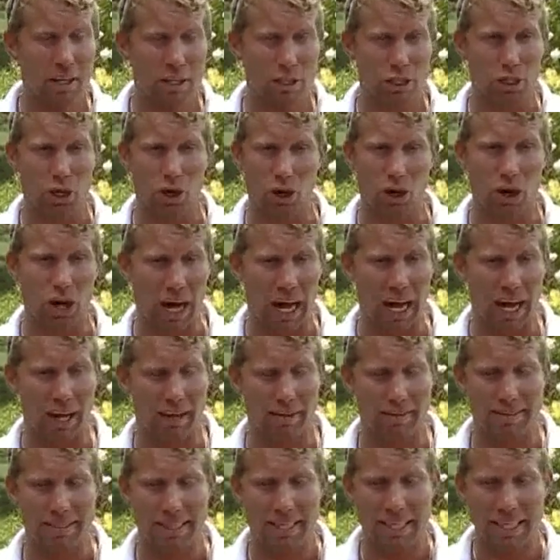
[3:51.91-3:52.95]
So
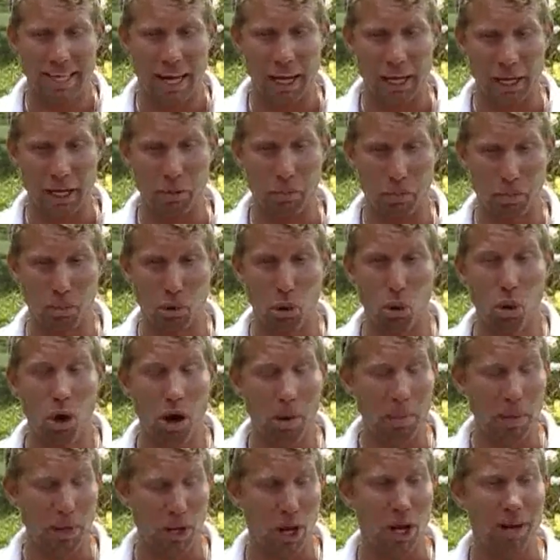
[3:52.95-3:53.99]
it blew
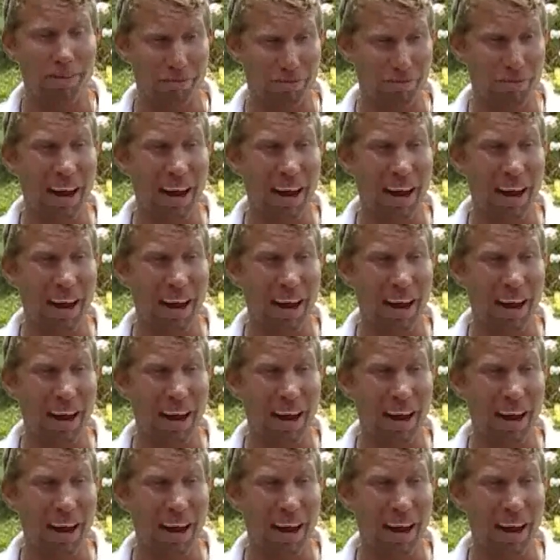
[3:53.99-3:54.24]
up a lot